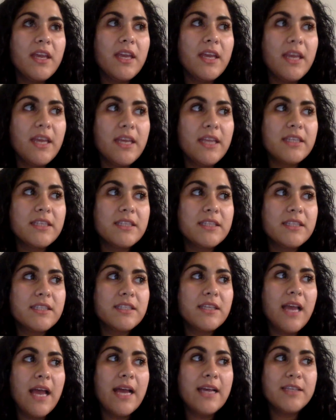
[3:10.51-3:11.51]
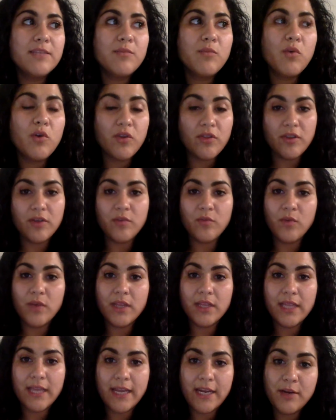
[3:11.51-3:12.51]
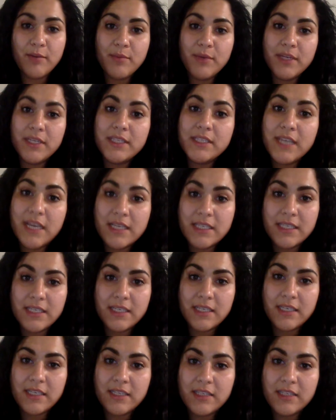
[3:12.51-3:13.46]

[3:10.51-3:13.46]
it has more than one layer, but it doesn't.